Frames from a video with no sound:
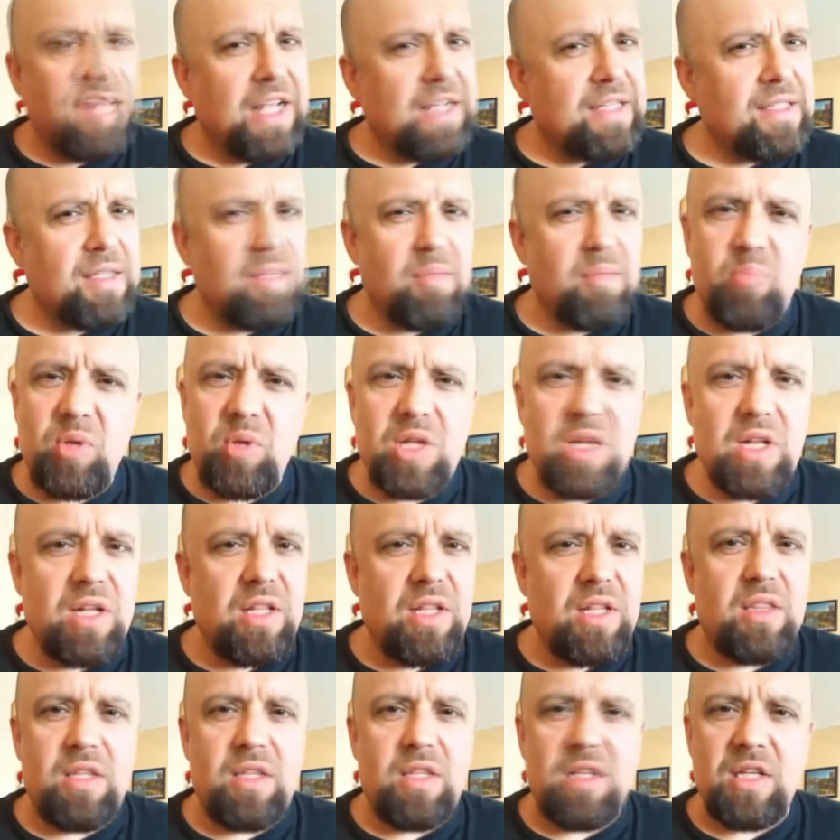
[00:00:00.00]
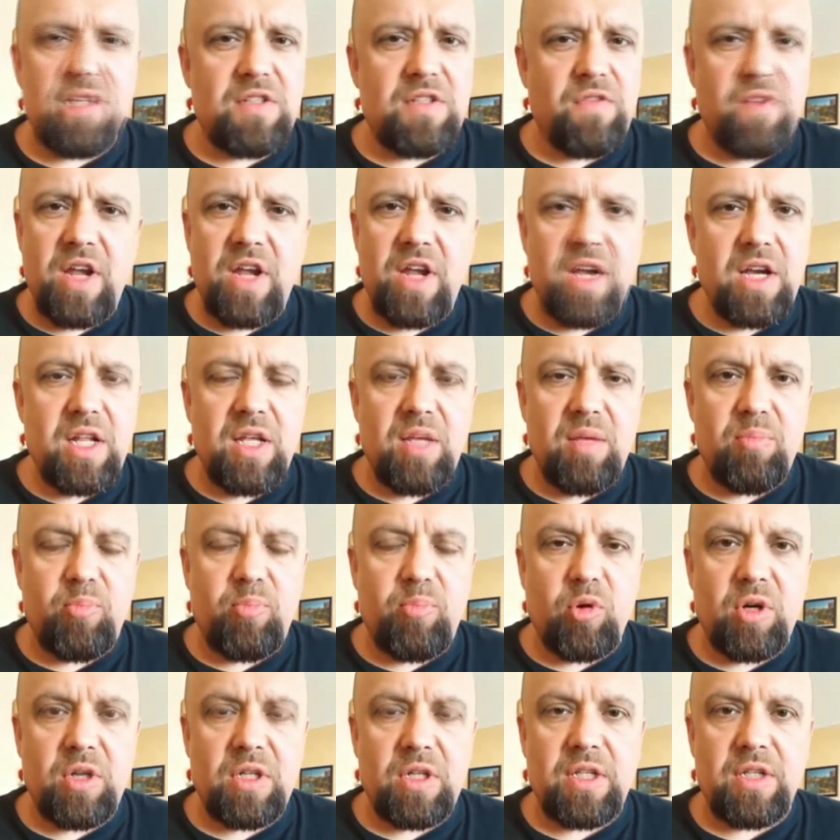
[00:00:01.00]
Flexibility is very
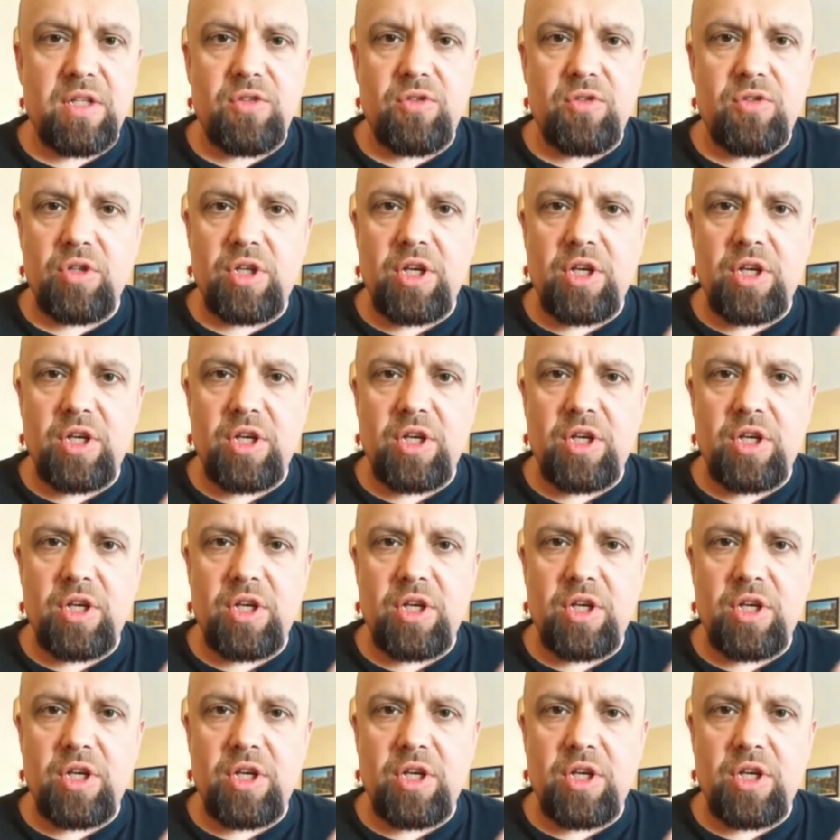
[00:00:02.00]
important.